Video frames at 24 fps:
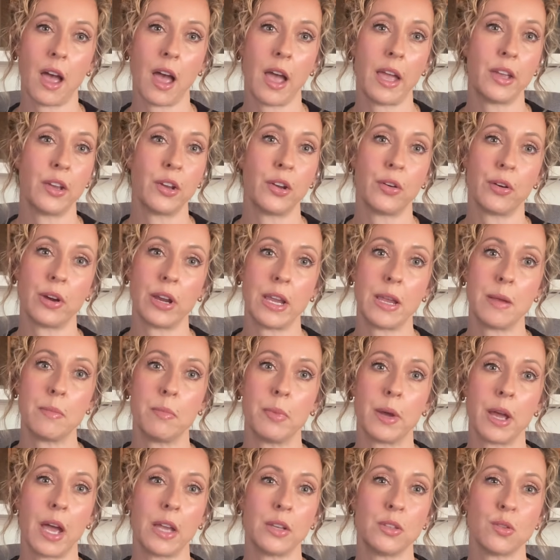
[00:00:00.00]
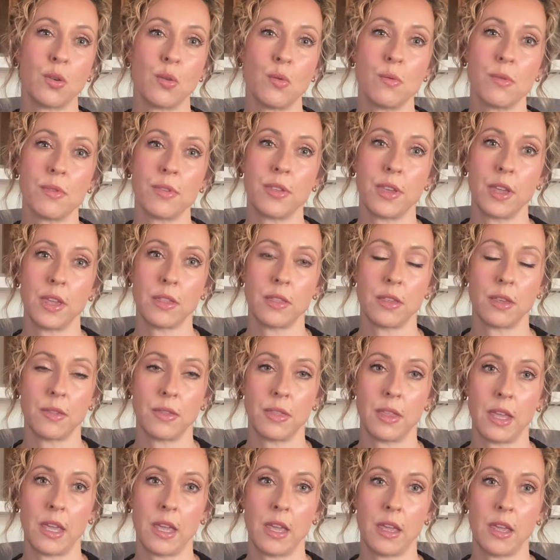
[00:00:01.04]
I agree, but I don't think that
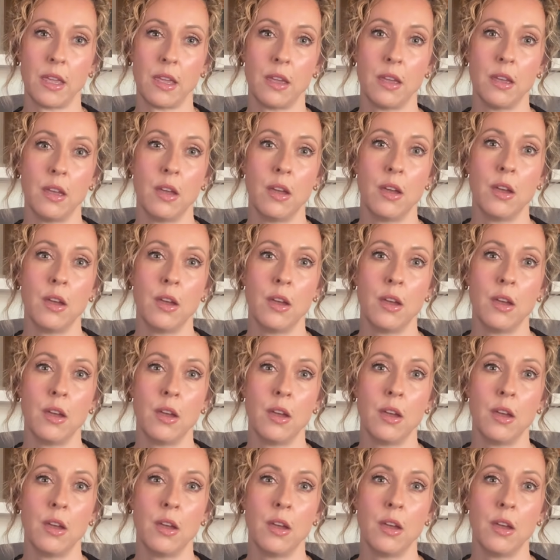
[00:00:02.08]
they